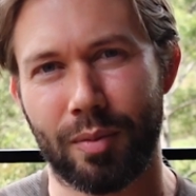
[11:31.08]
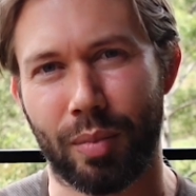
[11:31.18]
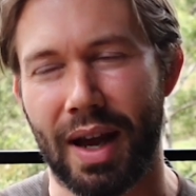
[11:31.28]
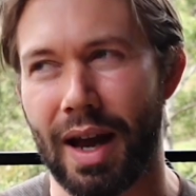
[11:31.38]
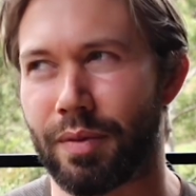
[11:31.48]

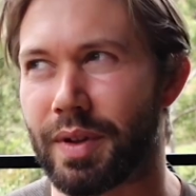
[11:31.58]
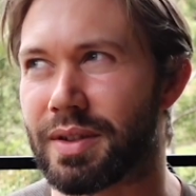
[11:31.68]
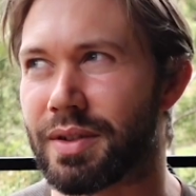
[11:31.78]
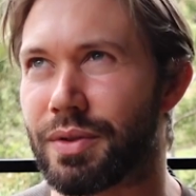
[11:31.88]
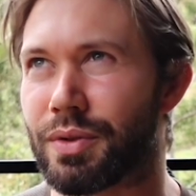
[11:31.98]
By having
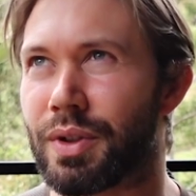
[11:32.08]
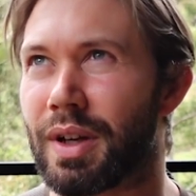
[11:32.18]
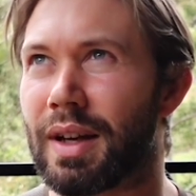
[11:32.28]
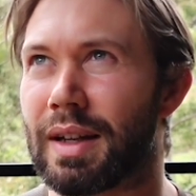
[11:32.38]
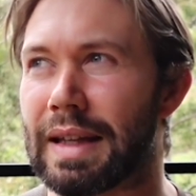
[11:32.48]
to
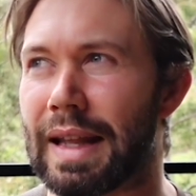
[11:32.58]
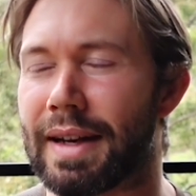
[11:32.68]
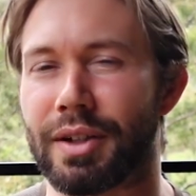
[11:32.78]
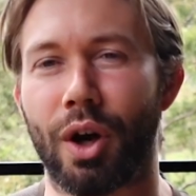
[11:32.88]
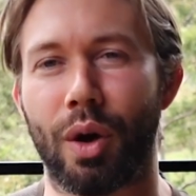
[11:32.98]

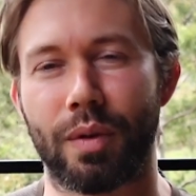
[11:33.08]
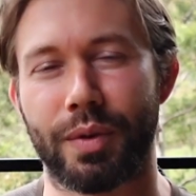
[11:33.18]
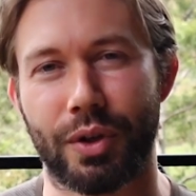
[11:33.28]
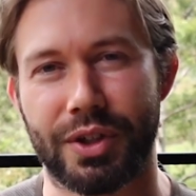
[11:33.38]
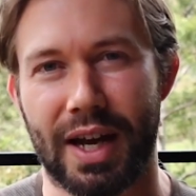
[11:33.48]
let go of
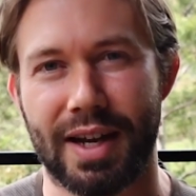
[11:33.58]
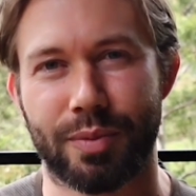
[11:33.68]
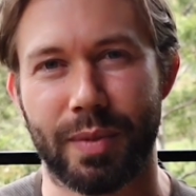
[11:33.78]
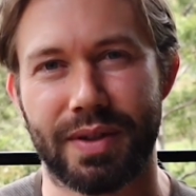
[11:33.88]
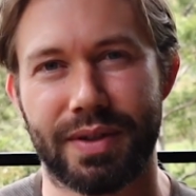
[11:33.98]
your
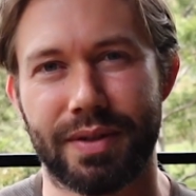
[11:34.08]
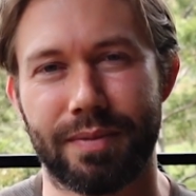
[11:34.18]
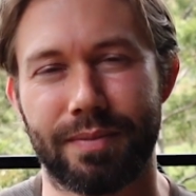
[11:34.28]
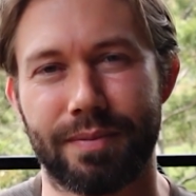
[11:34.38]
attachments.